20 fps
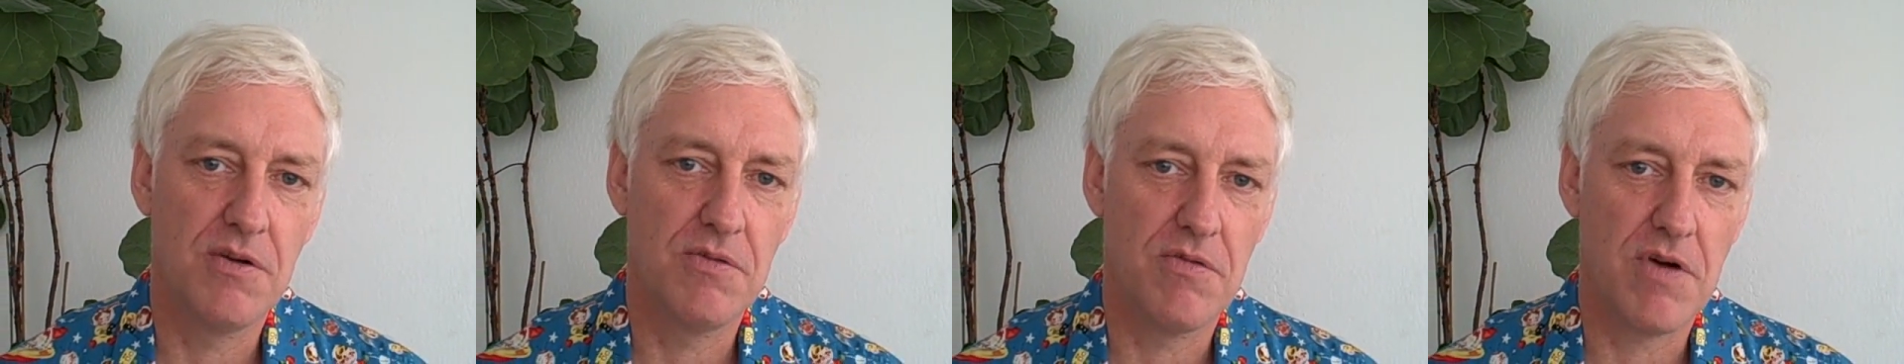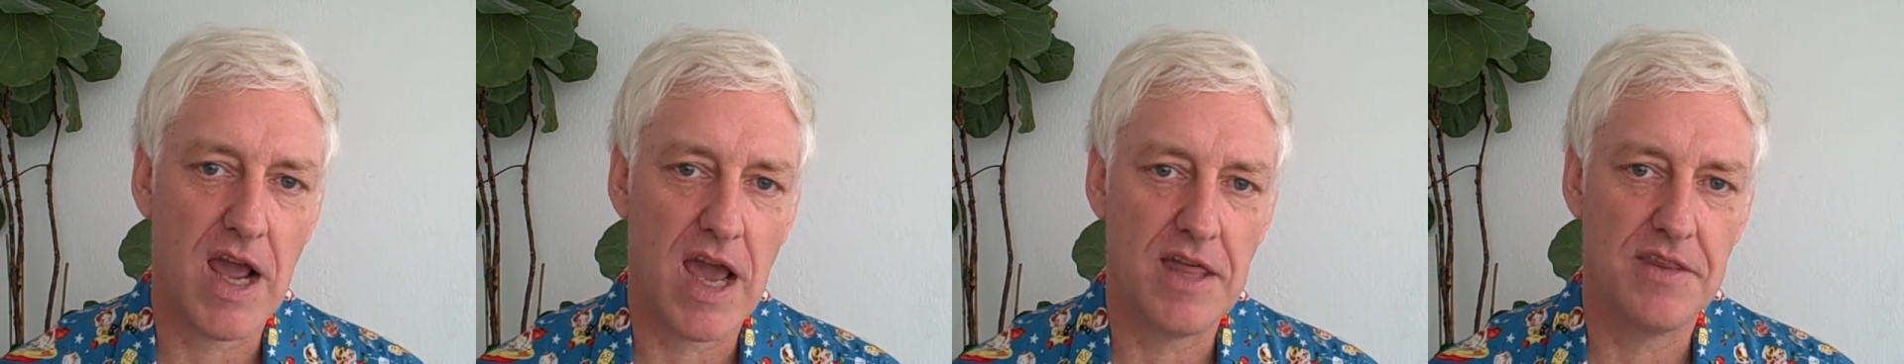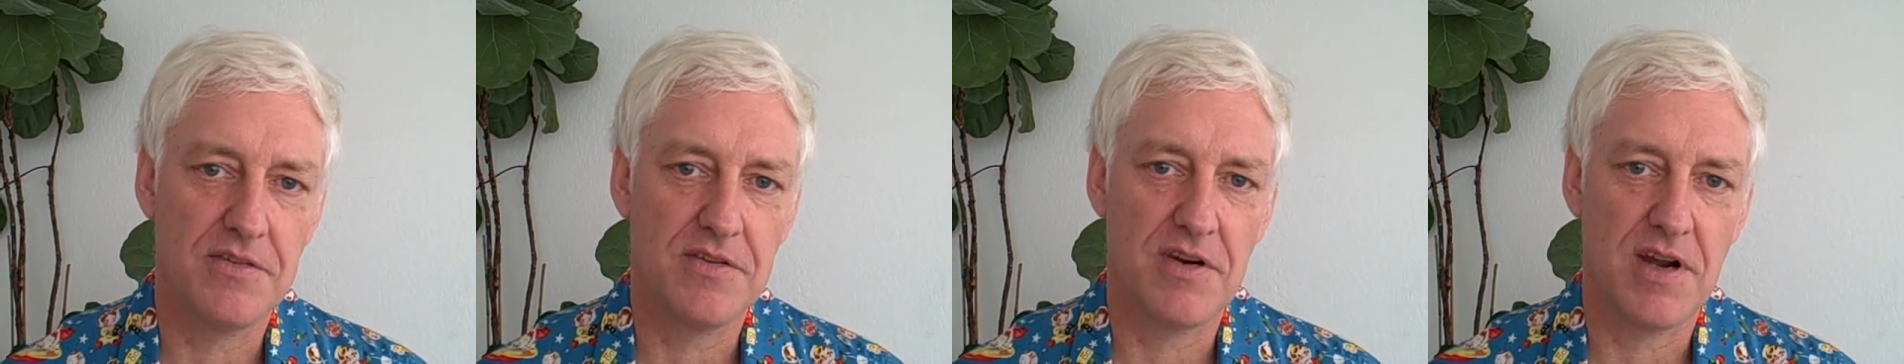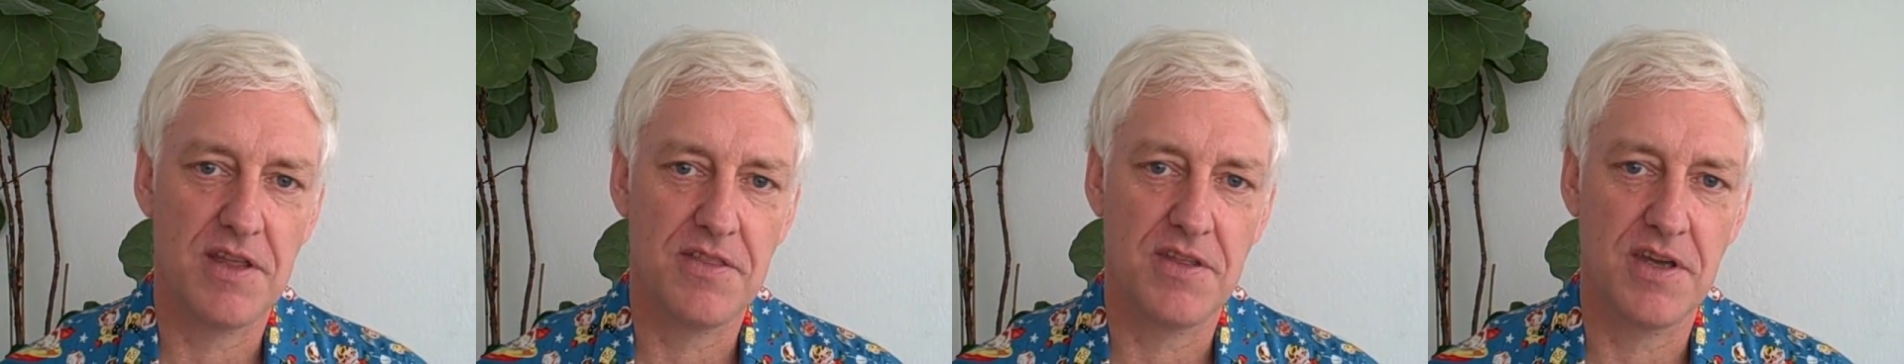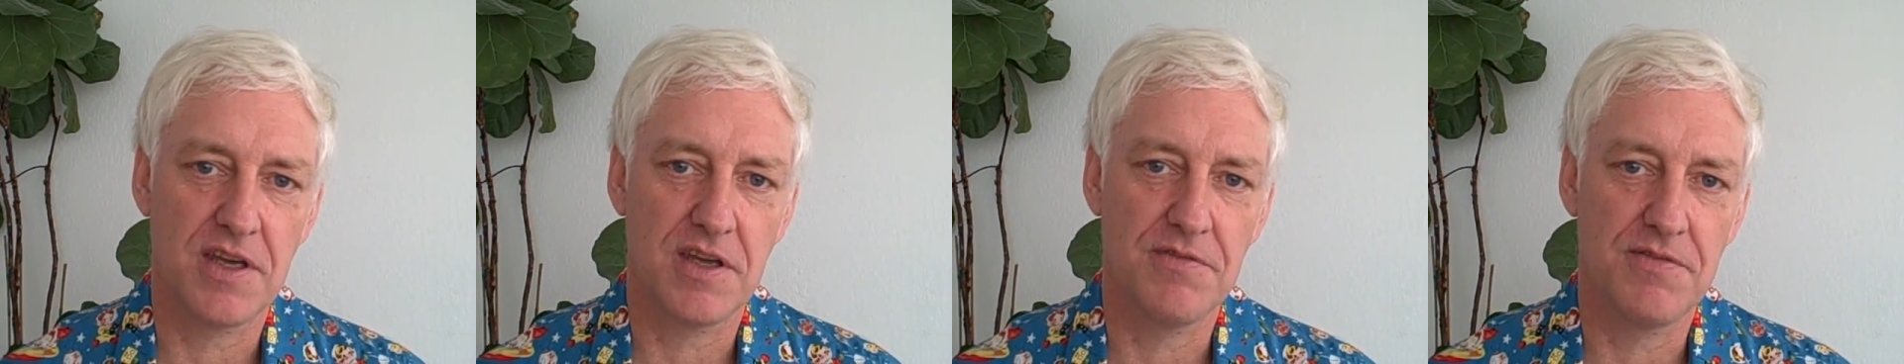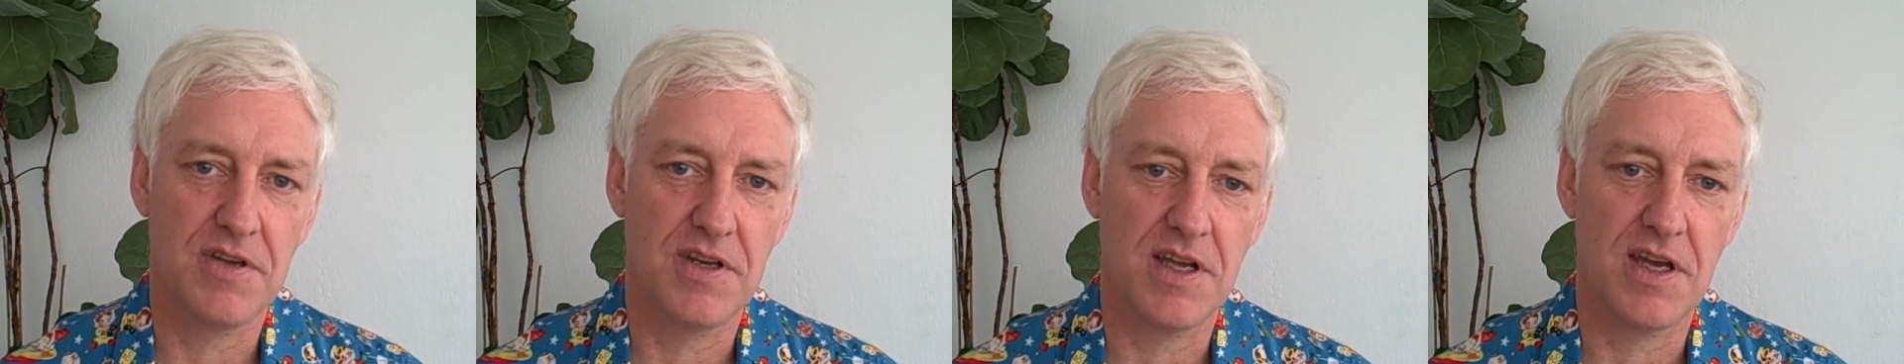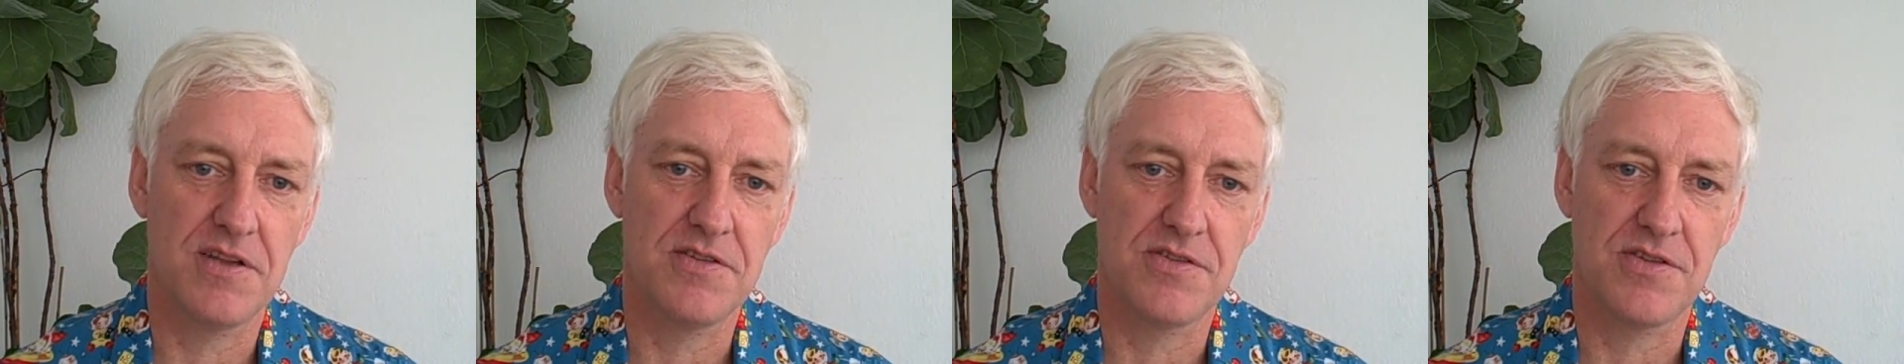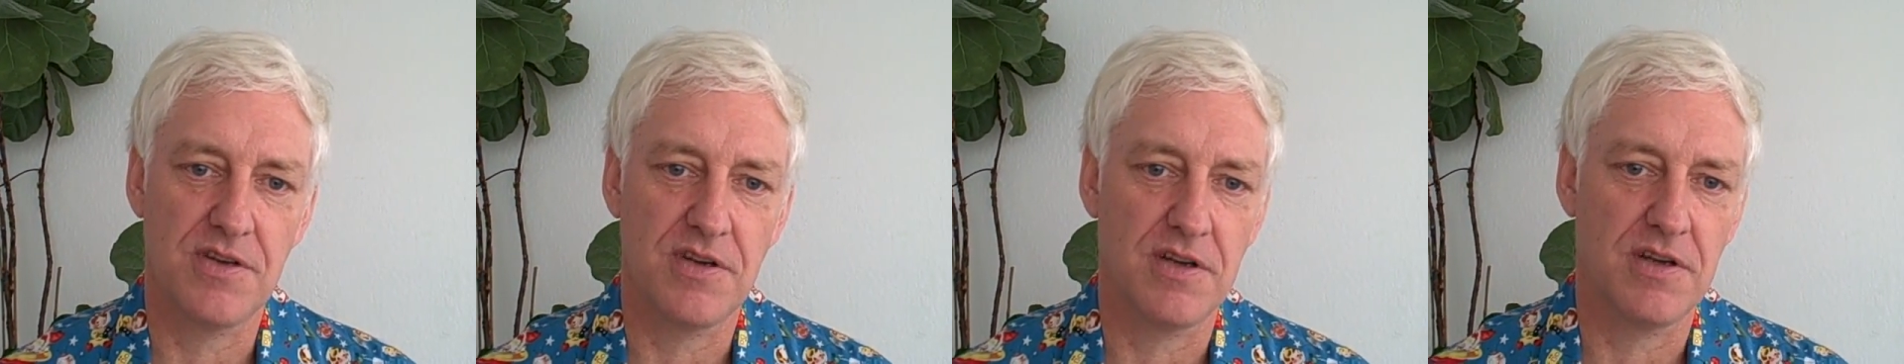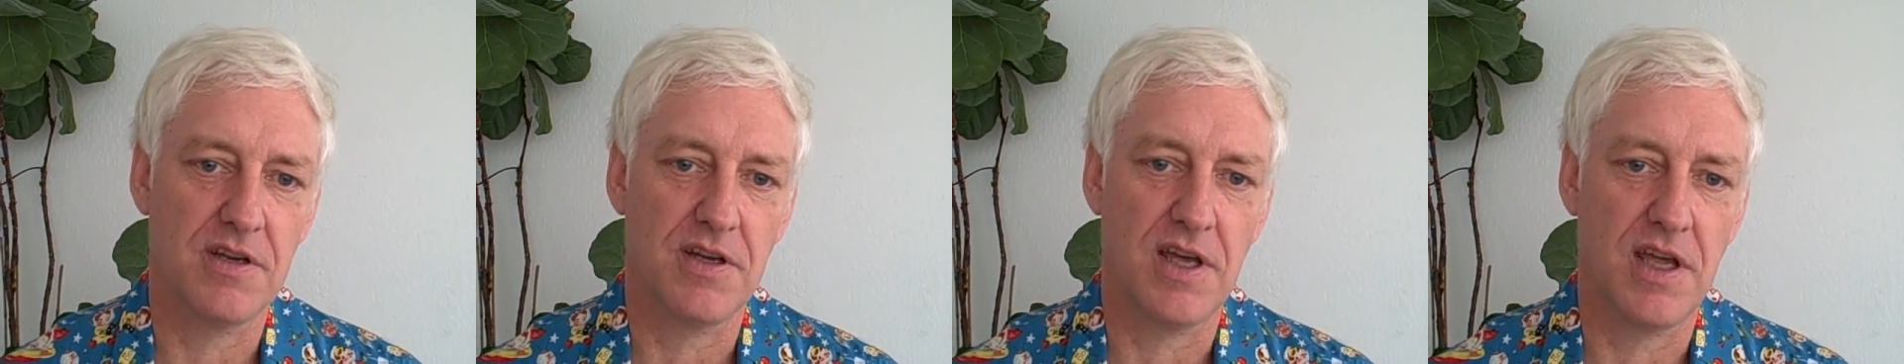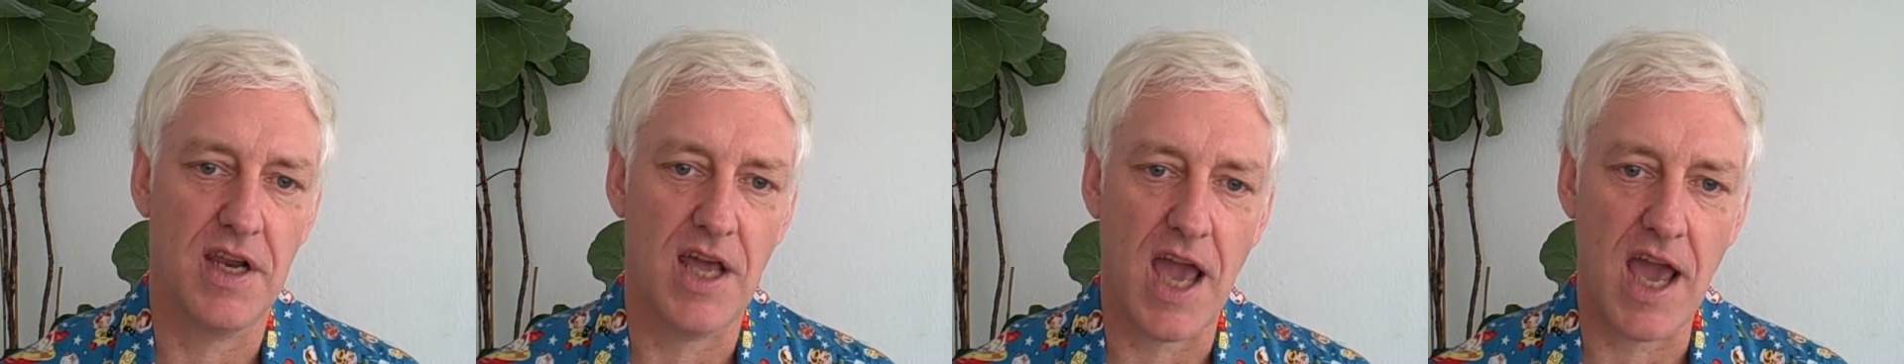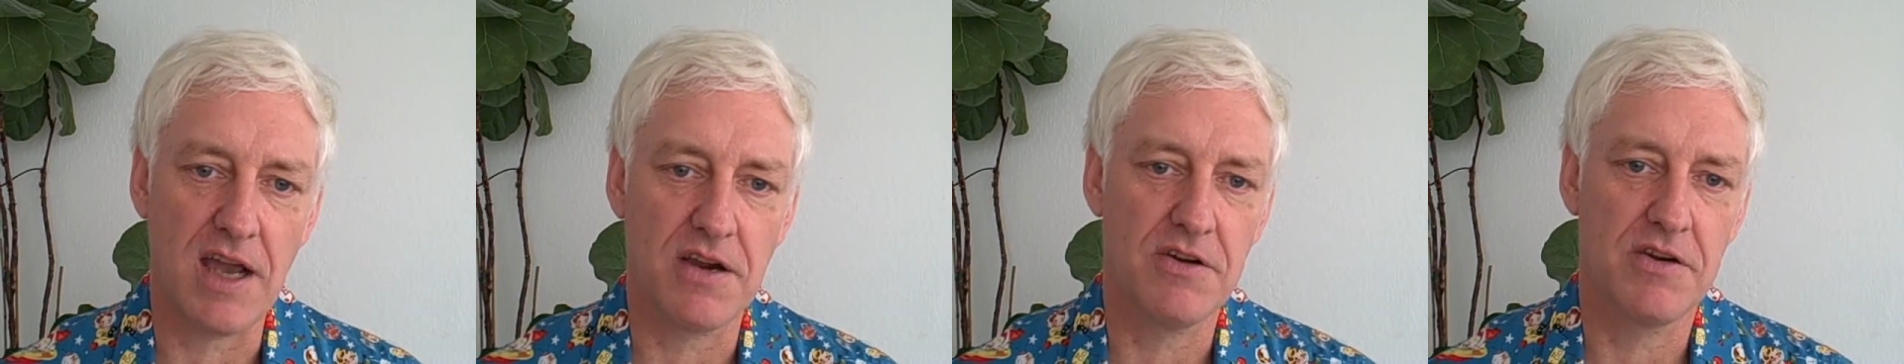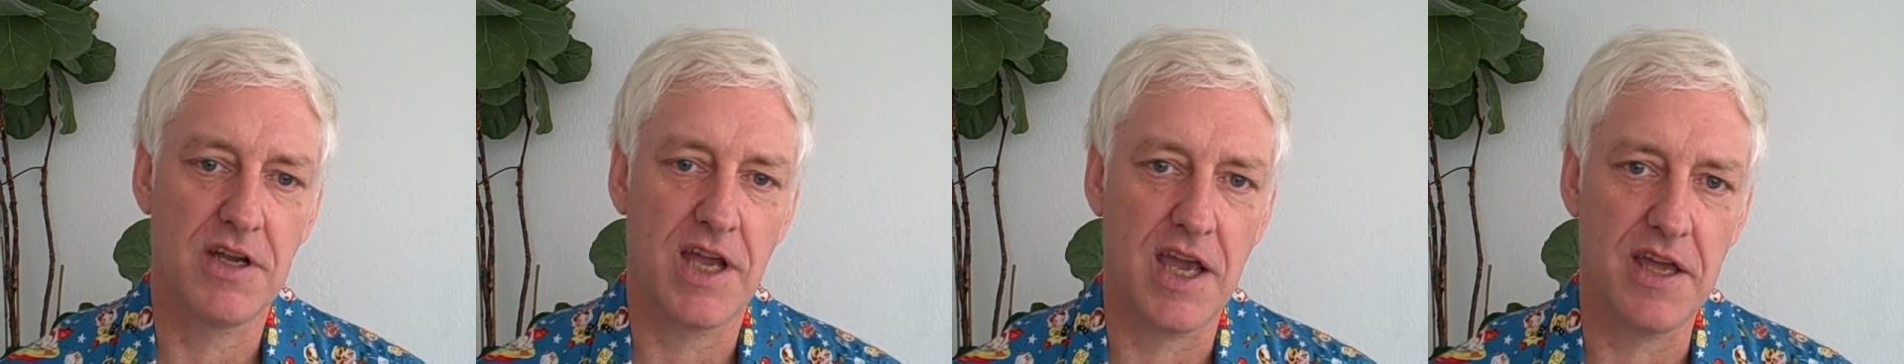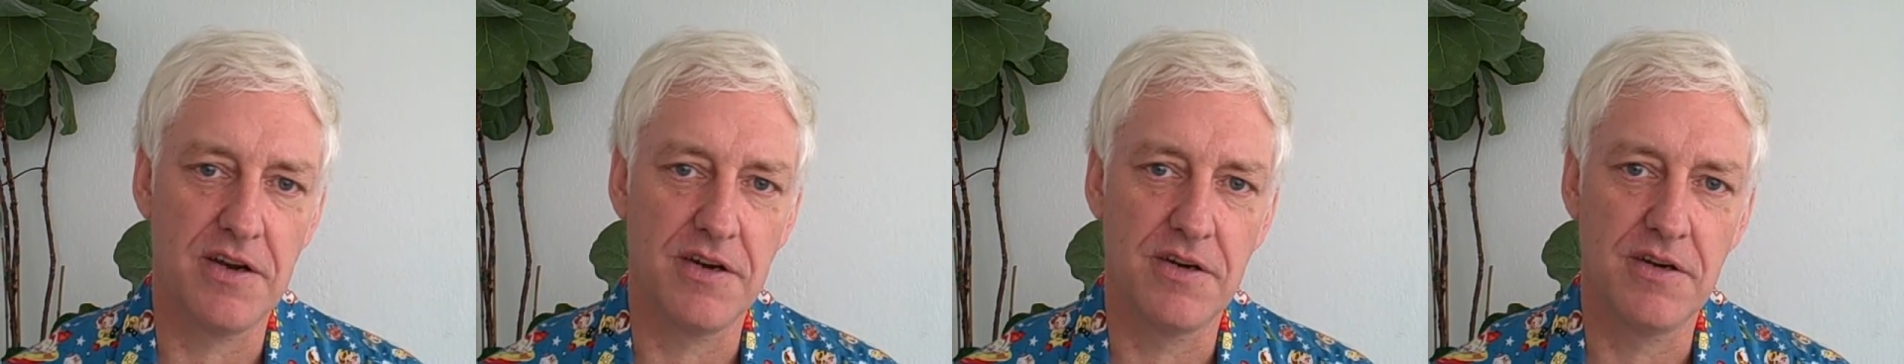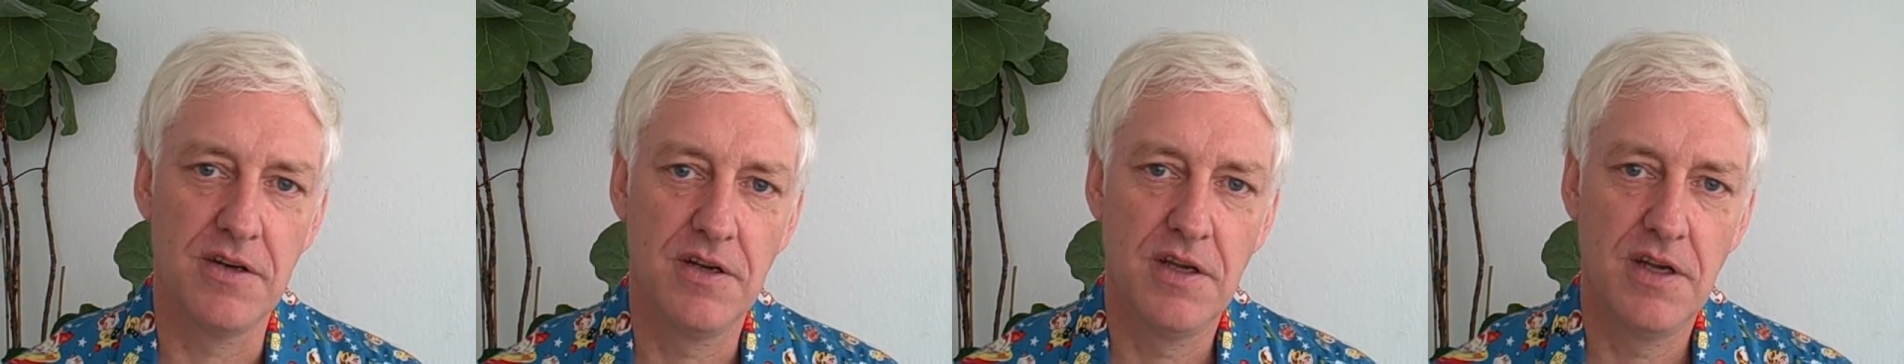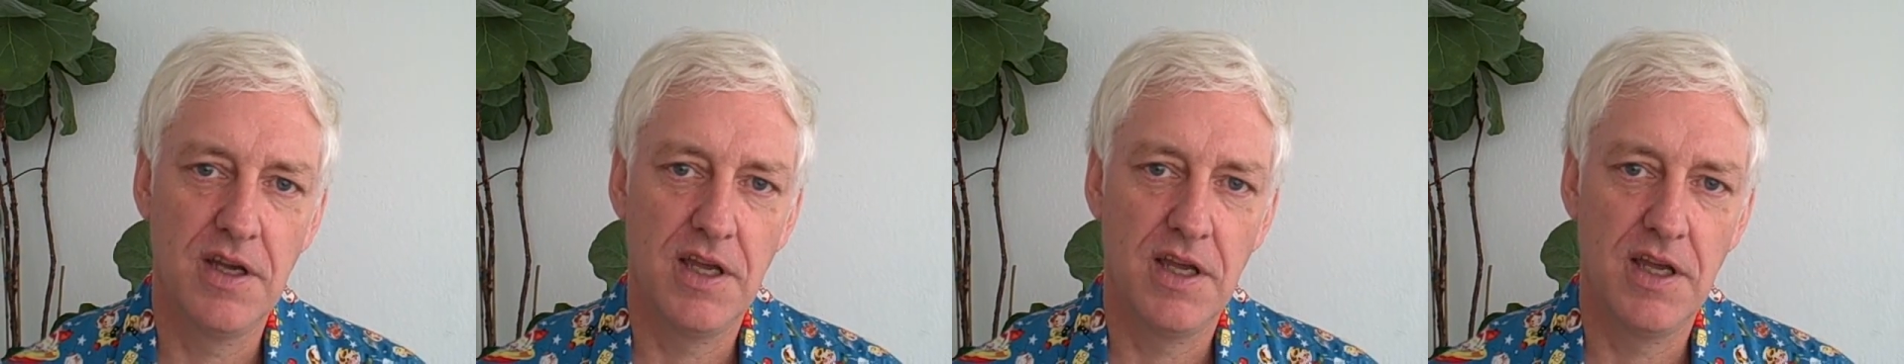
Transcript: Rather, I think of it as a, an aggregator